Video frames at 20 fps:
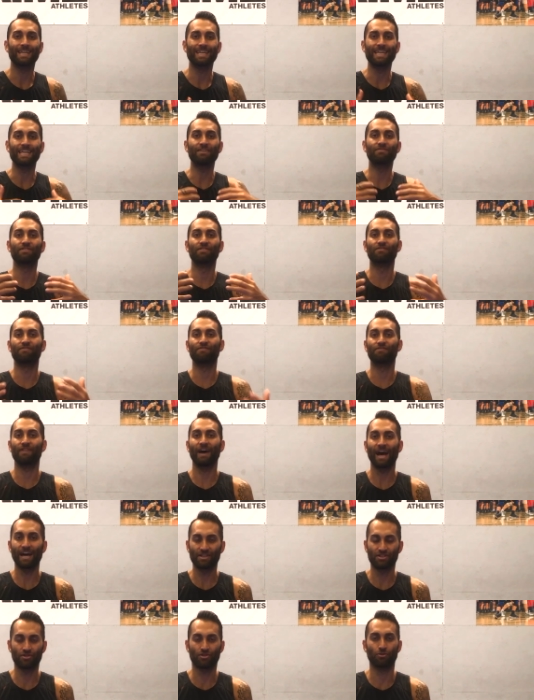even
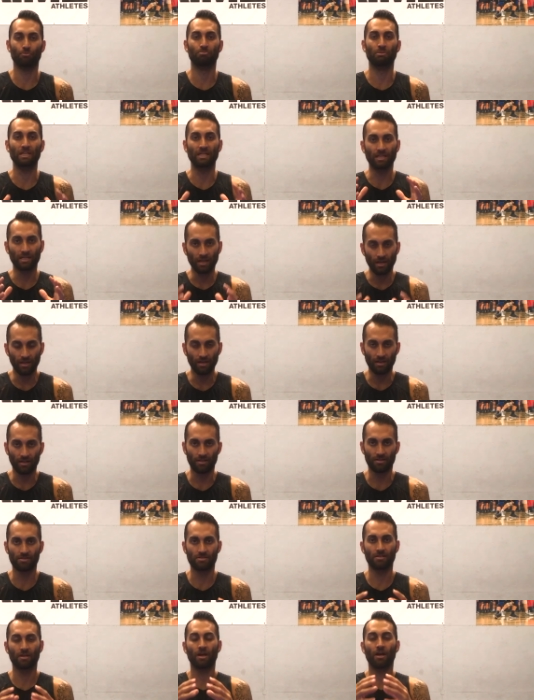faster
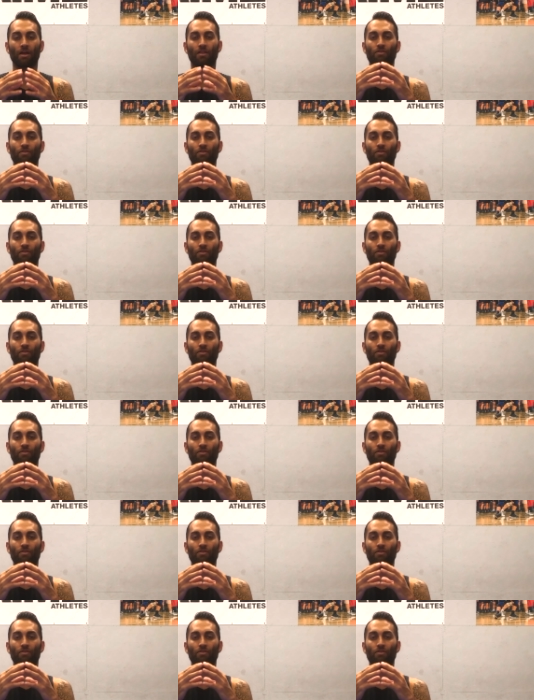because